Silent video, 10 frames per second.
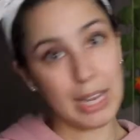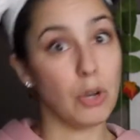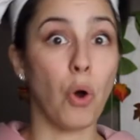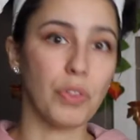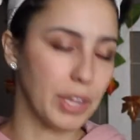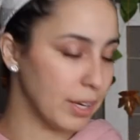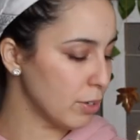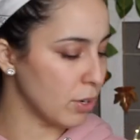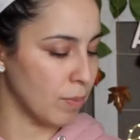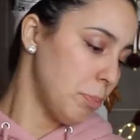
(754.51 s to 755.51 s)
Elote,
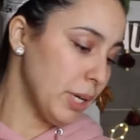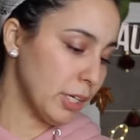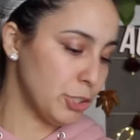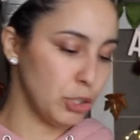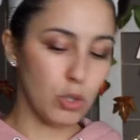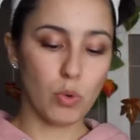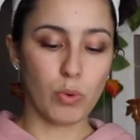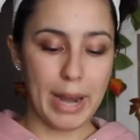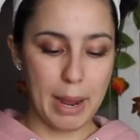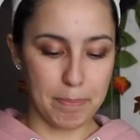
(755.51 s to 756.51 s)
you know. Pikachu
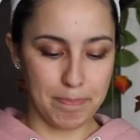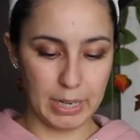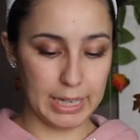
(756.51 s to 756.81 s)
Ram.